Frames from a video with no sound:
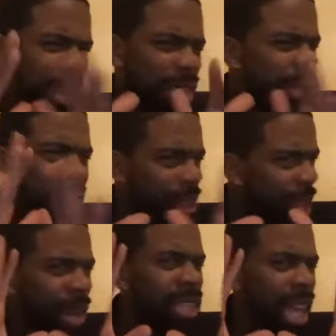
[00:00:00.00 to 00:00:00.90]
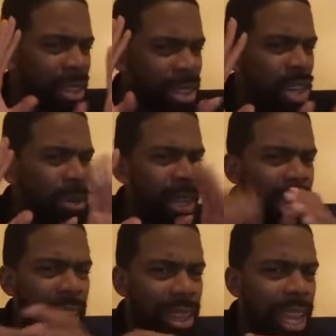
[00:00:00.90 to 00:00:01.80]
You know, think about that in terms of
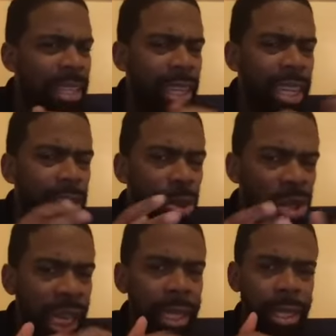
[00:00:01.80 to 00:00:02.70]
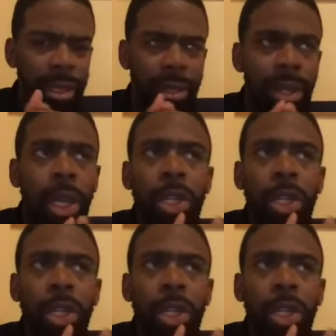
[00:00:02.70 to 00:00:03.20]
the elites and these eugenicists.